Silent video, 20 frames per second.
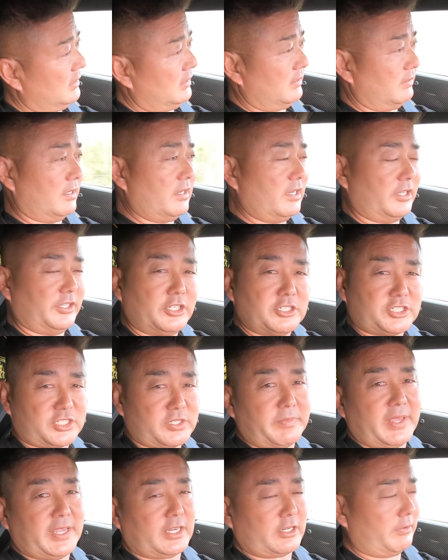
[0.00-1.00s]
Well, it used
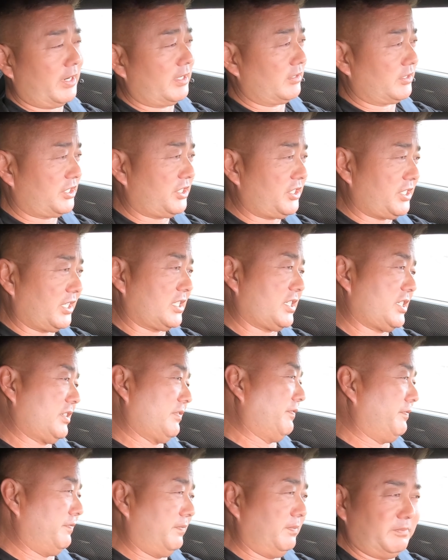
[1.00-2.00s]
to make around
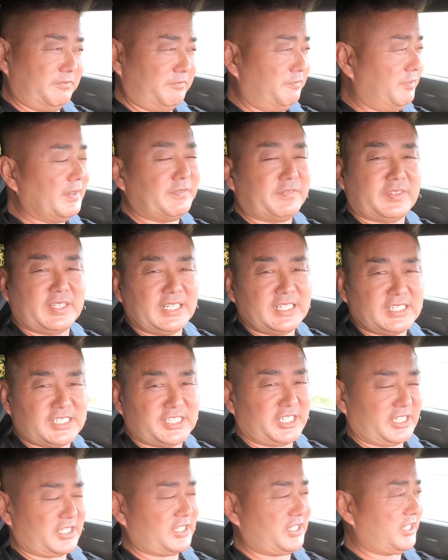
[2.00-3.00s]
650,
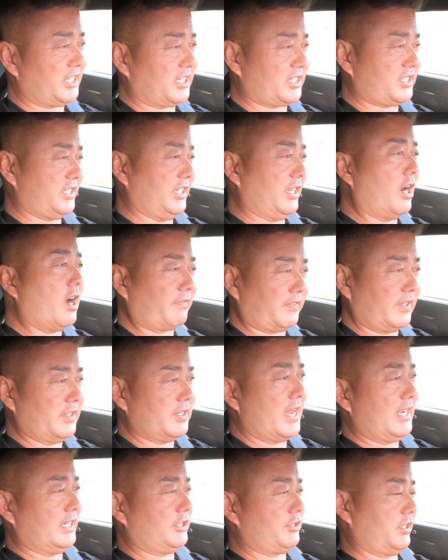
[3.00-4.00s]
660 off the
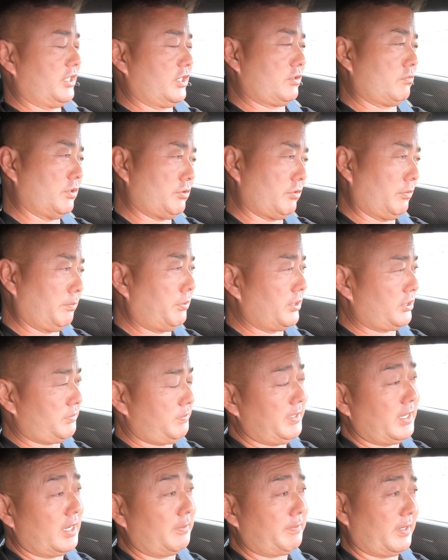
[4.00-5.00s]
nitrous, which would push
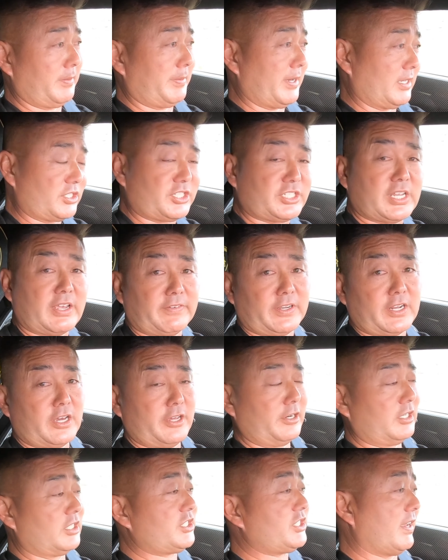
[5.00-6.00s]
me up at about
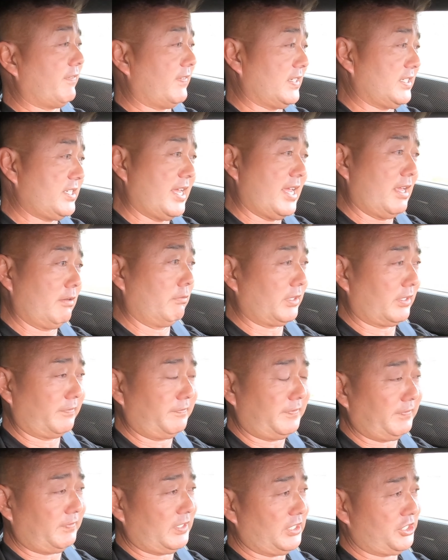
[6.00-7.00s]
700, 710 with a
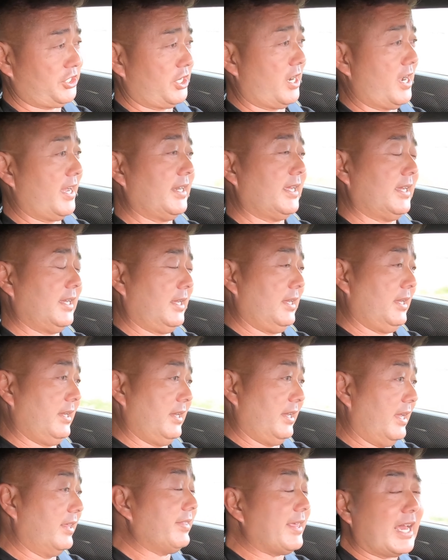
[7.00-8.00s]
50 shot.
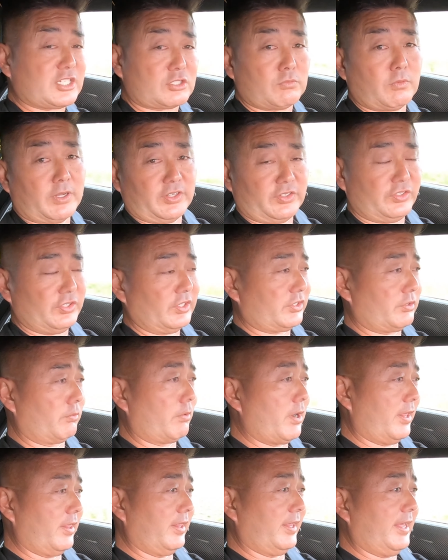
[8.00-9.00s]
And that's what it took to
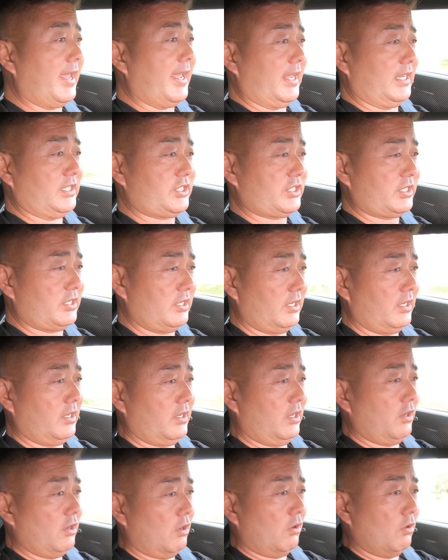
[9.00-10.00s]
run in the
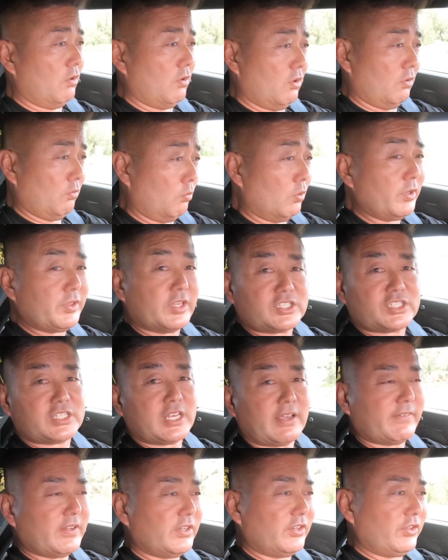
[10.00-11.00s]
8s. Would the
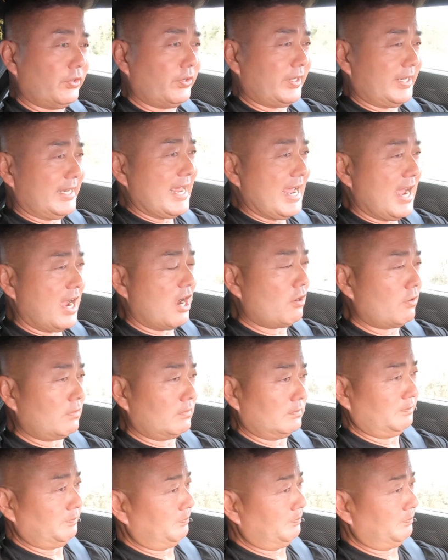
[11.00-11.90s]
7 do it now?